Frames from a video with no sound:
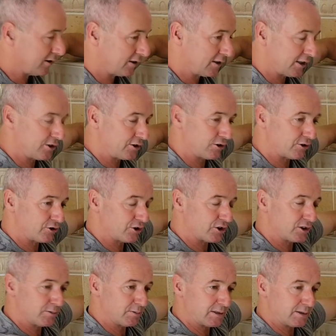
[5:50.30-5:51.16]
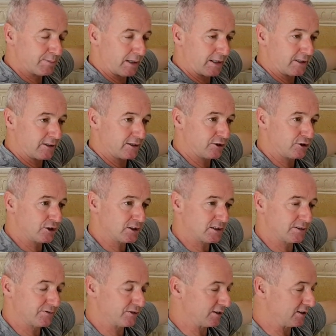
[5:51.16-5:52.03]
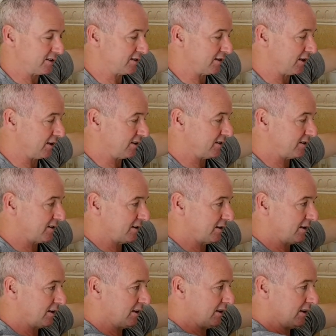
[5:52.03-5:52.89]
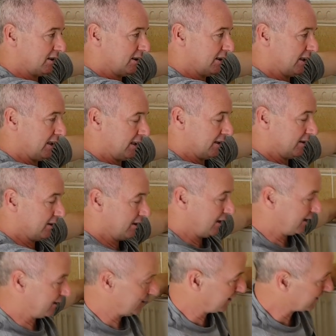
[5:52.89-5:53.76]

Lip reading: get your adjustable spanner, adjust it for this size. And